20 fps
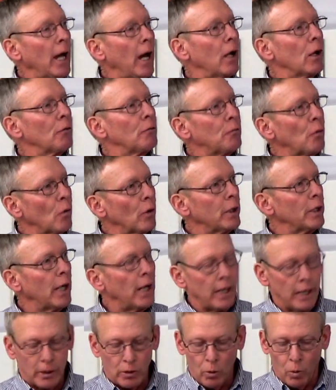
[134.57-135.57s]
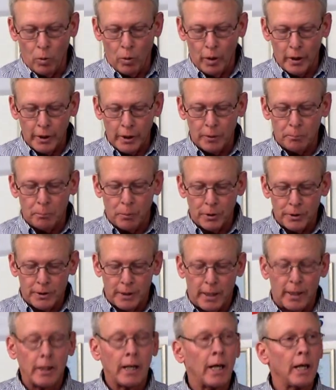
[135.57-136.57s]
California and Oregon
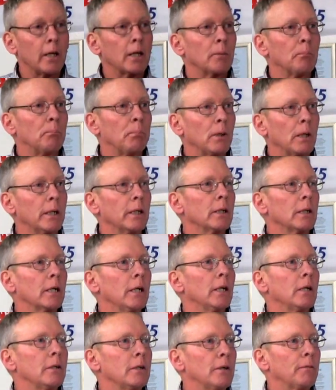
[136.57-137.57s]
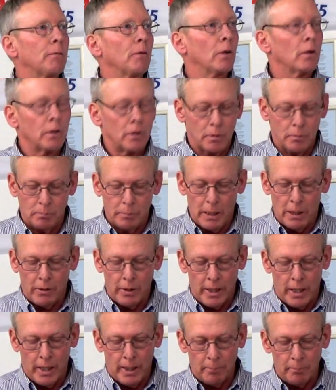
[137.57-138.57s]
present a completely different
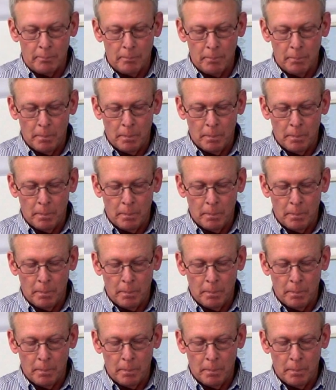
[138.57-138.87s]
paradigm.